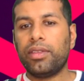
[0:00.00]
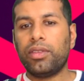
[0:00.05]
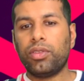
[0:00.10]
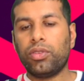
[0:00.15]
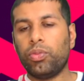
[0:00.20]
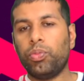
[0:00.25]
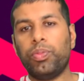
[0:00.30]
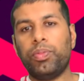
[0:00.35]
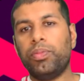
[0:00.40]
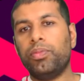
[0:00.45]

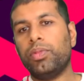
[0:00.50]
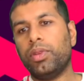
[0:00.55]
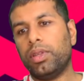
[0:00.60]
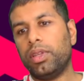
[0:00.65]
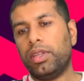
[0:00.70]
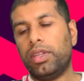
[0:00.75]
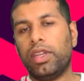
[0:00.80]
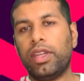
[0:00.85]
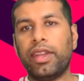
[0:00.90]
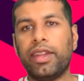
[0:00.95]

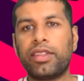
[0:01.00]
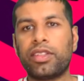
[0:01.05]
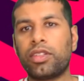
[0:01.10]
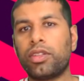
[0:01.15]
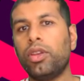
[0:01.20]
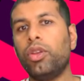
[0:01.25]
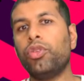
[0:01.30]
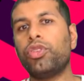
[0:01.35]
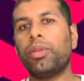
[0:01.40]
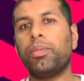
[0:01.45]
you can
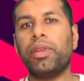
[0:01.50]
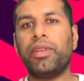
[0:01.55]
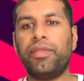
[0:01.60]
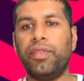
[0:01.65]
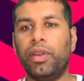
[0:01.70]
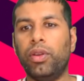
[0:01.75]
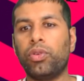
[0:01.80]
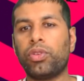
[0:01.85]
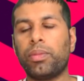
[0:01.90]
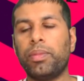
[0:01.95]
exclude the
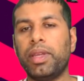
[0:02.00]
midfield.